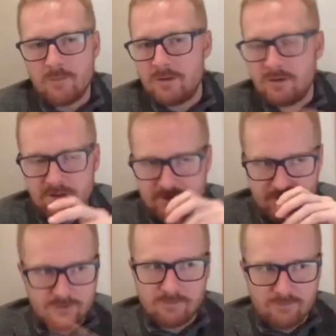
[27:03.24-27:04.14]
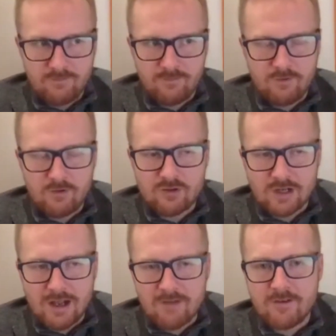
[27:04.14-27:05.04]
and this is just to
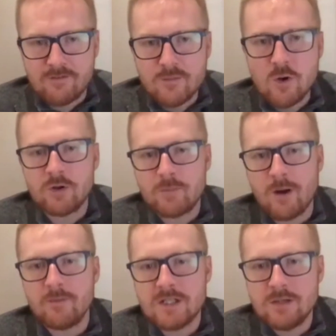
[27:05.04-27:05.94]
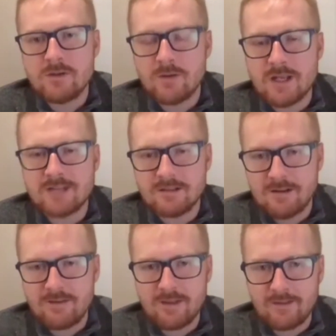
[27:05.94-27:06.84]
clarify, from your department, you don't necessarily
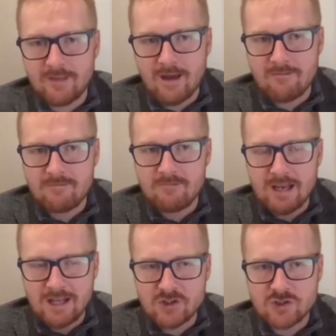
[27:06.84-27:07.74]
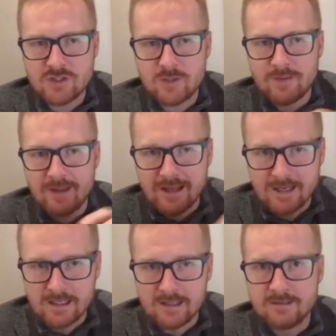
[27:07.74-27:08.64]
think that relationship with
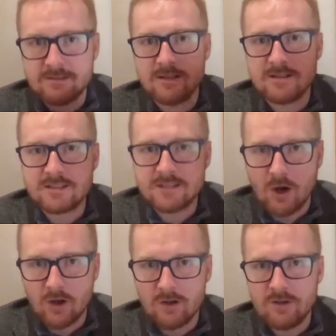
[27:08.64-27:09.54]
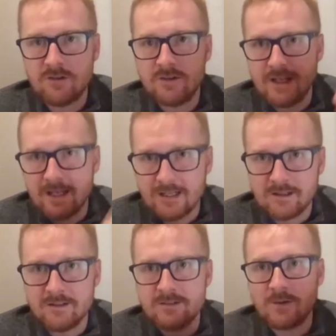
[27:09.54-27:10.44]
England and Scotland and
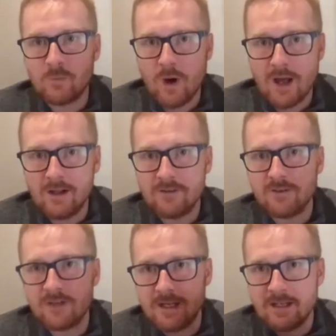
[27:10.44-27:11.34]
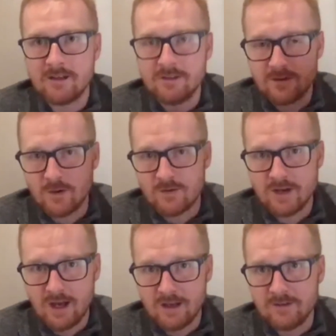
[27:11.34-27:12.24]
England and Wales and England and Northern
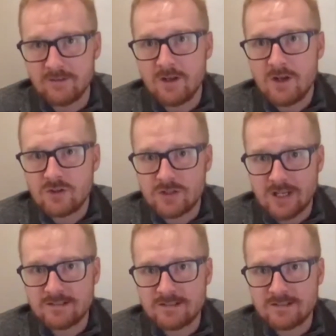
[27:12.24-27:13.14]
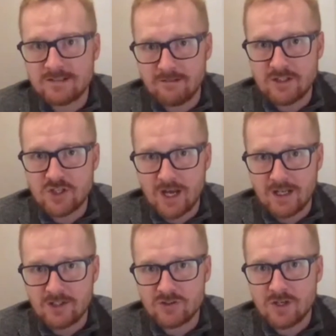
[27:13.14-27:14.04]
Ireland should necessarily
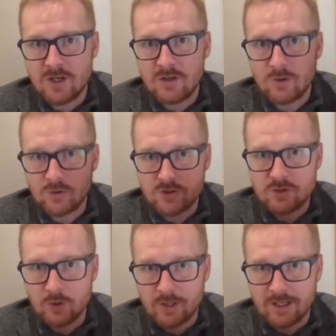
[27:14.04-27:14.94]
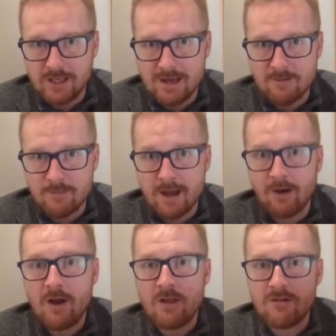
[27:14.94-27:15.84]
change. You're just talking here about
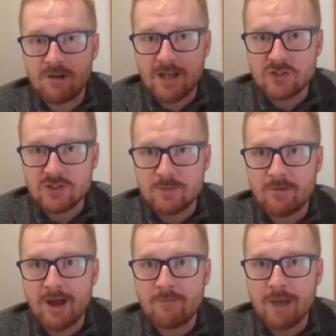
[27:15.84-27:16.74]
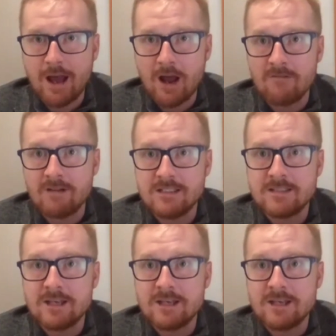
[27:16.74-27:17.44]
the relationship of how power is